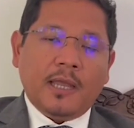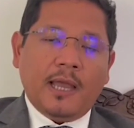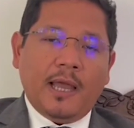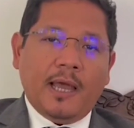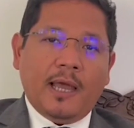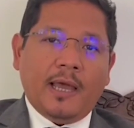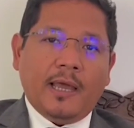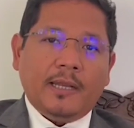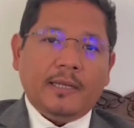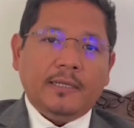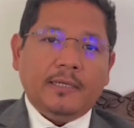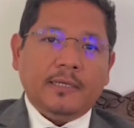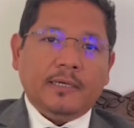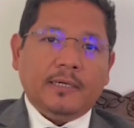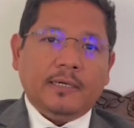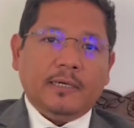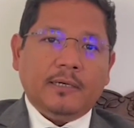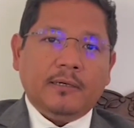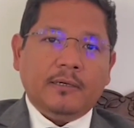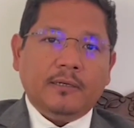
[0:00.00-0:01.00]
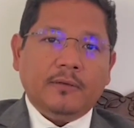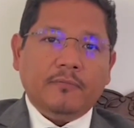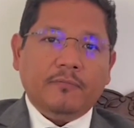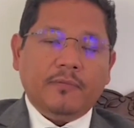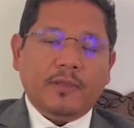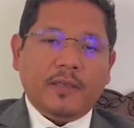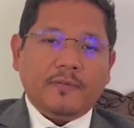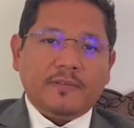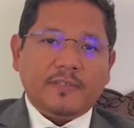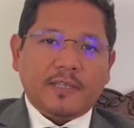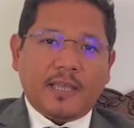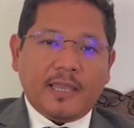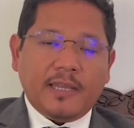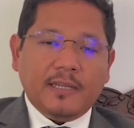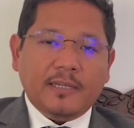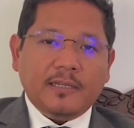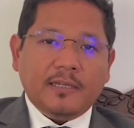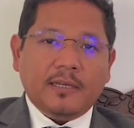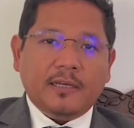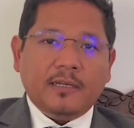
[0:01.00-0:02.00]
And we have
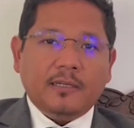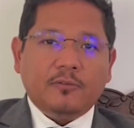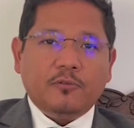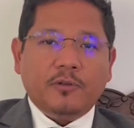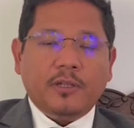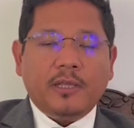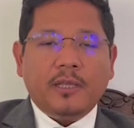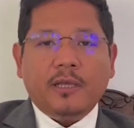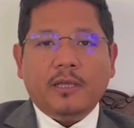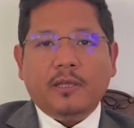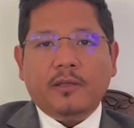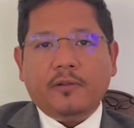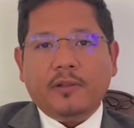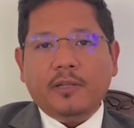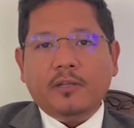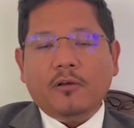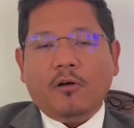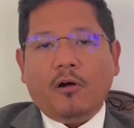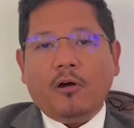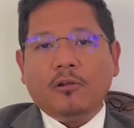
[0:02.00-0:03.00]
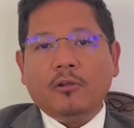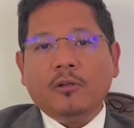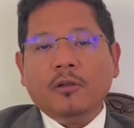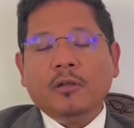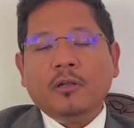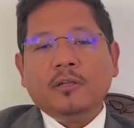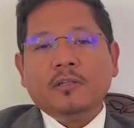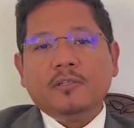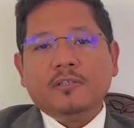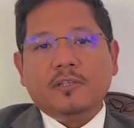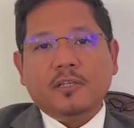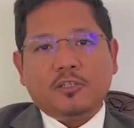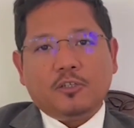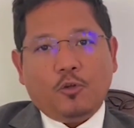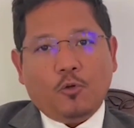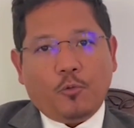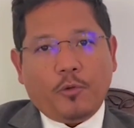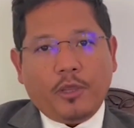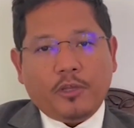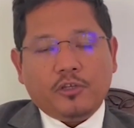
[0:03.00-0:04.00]
signed today, agreed on
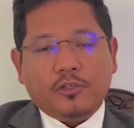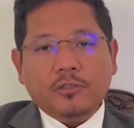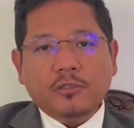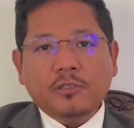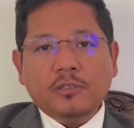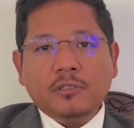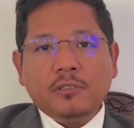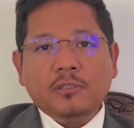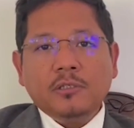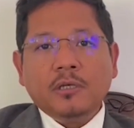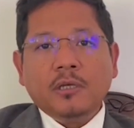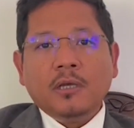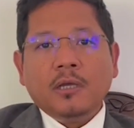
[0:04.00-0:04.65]
6 locations